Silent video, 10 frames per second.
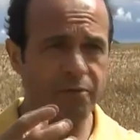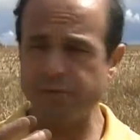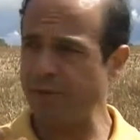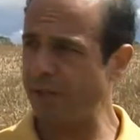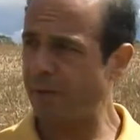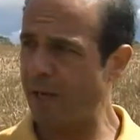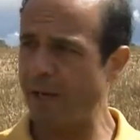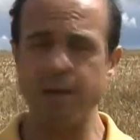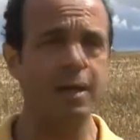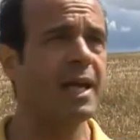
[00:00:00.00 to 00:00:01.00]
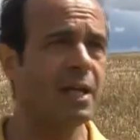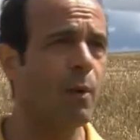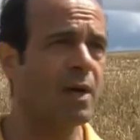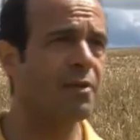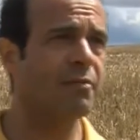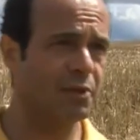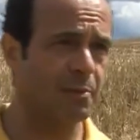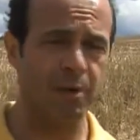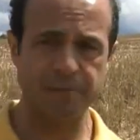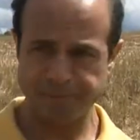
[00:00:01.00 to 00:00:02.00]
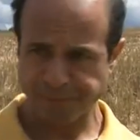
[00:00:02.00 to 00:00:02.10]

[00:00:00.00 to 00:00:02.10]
of any one of the vertebrae.